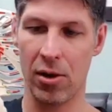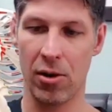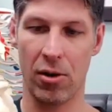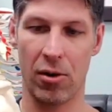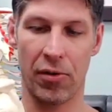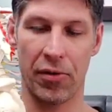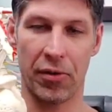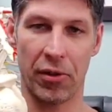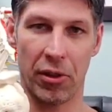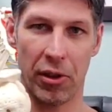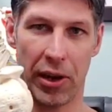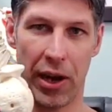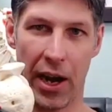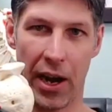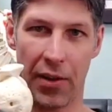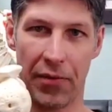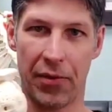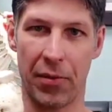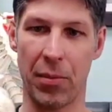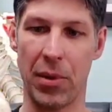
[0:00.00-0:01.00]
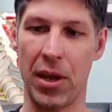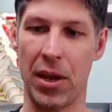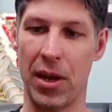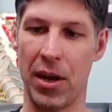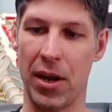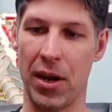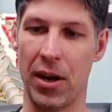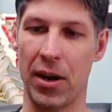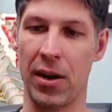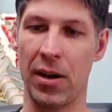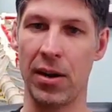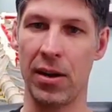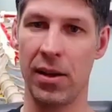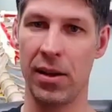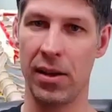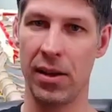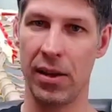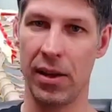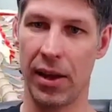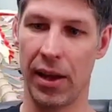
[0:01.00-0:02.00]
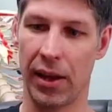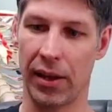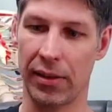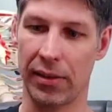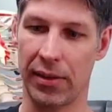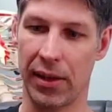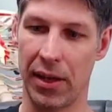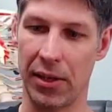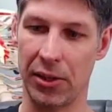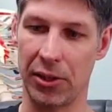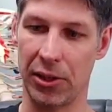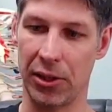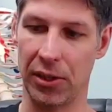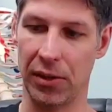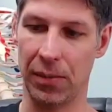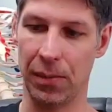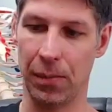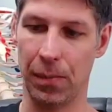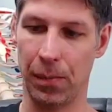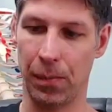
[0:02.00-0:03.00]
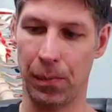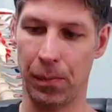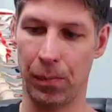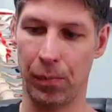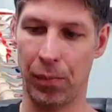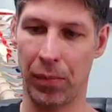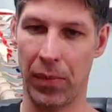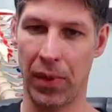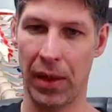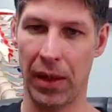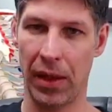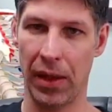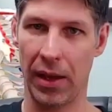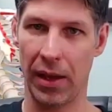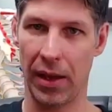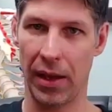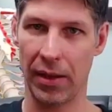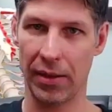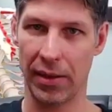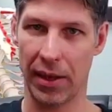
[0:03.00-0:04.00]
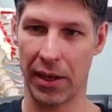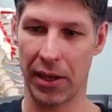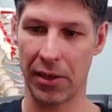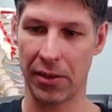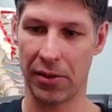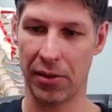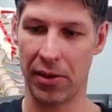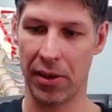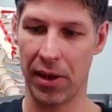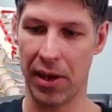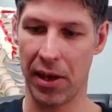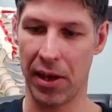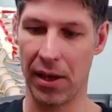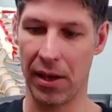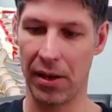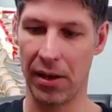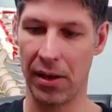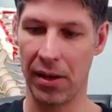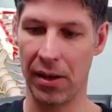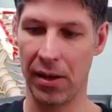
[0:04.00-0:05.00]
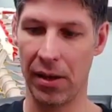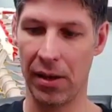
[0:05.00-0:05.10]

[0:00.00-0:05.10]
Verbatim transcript: Or if I look at it from here, extension, as I get to the end,